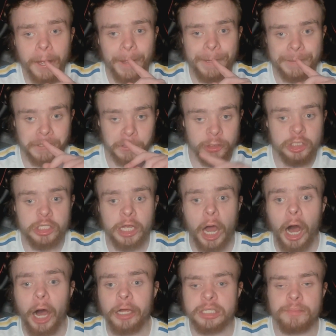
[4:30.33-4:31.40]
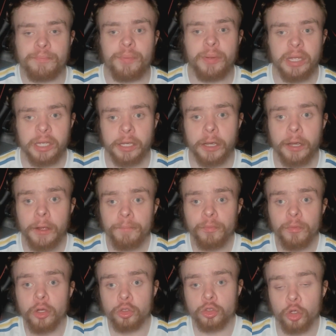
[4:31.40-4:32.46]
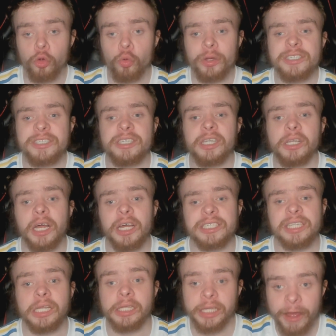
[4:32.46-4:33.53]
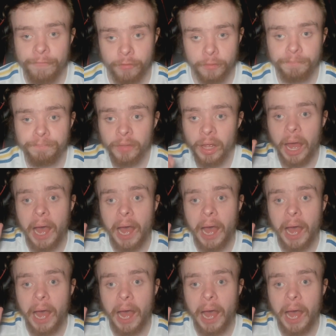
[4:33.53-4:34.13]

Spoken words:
It's legit us being 2 wins in the last 11